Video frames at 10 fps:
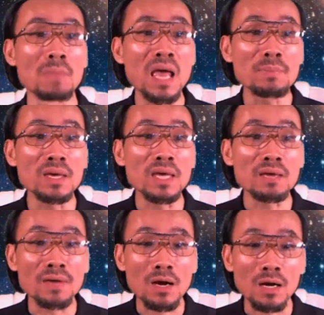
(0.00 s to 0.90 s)
Maybe
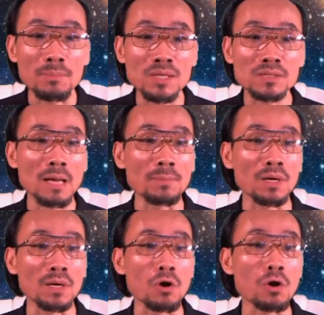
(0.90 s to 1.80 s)
if I got a mistake, I'm
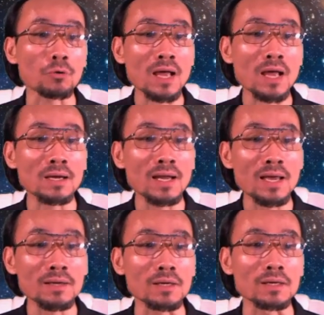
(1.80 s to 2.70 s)
gonna correct
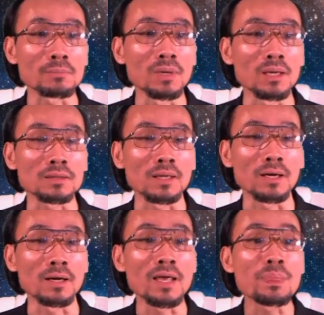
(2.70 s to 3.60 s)
later.
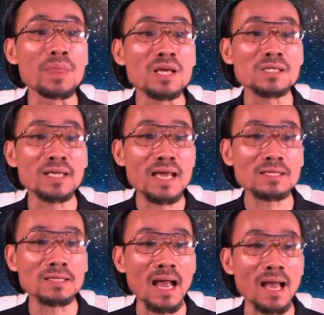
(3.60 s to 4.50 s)
But in this
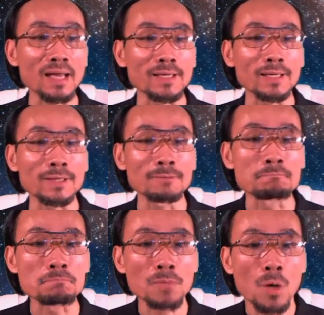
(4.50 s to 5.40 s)
case,
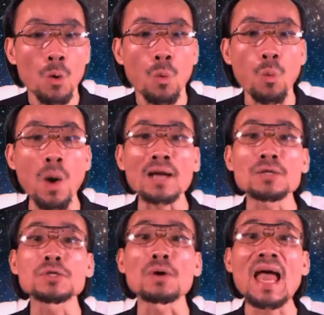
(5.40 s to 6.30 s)
I
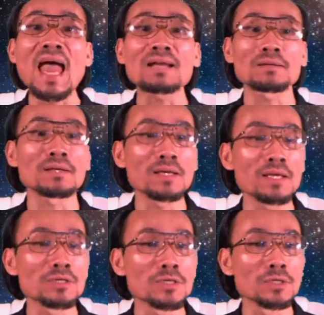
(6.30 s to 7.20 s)
want to add
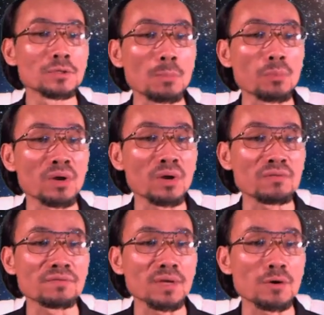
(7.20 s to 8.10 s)
into the
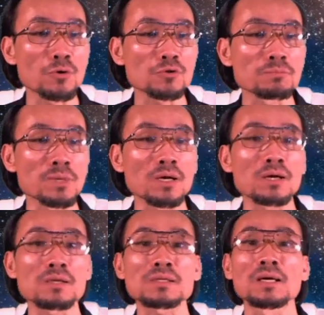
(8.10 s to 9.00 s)
previous videos
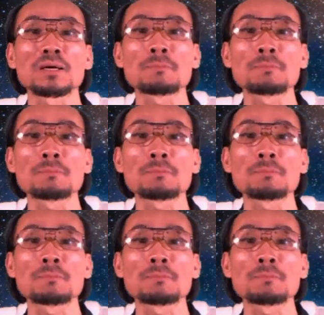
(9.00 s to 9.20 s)
because